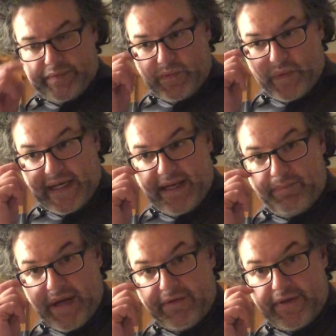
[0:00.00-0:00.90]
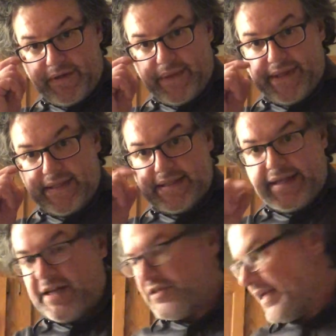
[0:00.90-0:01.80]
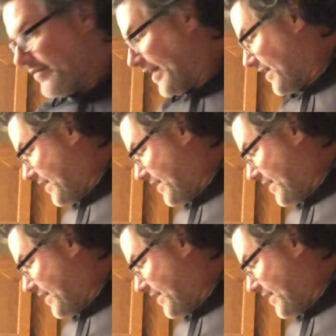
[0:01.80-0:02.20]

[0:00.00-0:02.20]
when I get better at doing this, that I should have like a